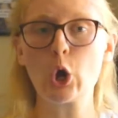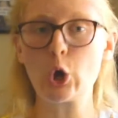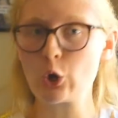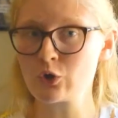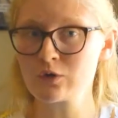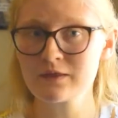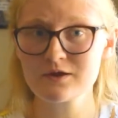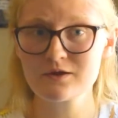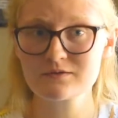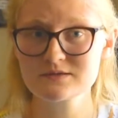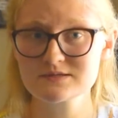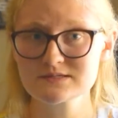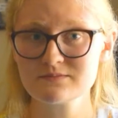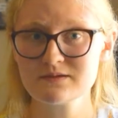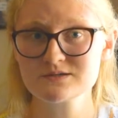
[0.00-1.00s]
earlier in the
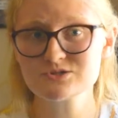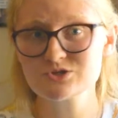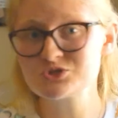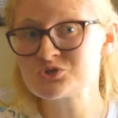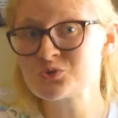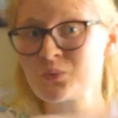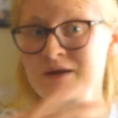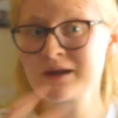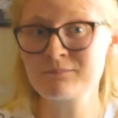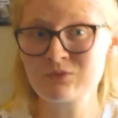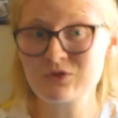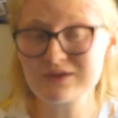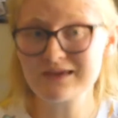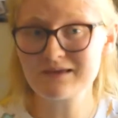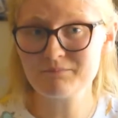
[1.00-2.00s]
semester, so when I'm
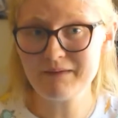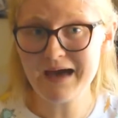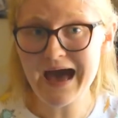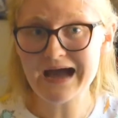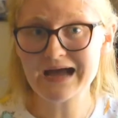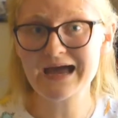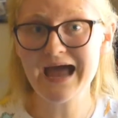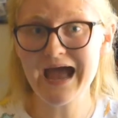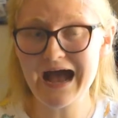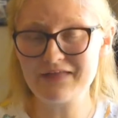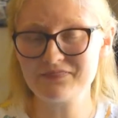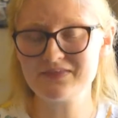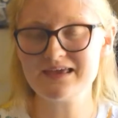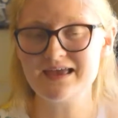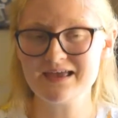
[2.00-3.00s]
looking back
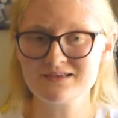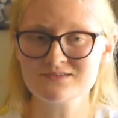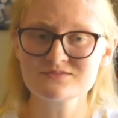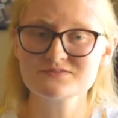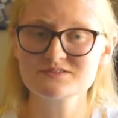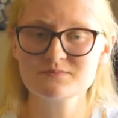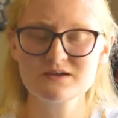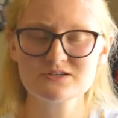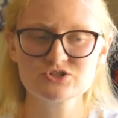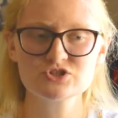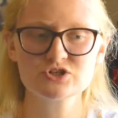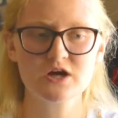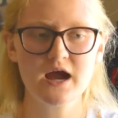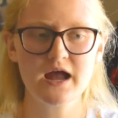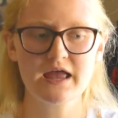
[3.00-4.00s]
at the end of
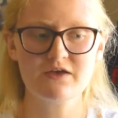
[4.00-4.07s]
semester,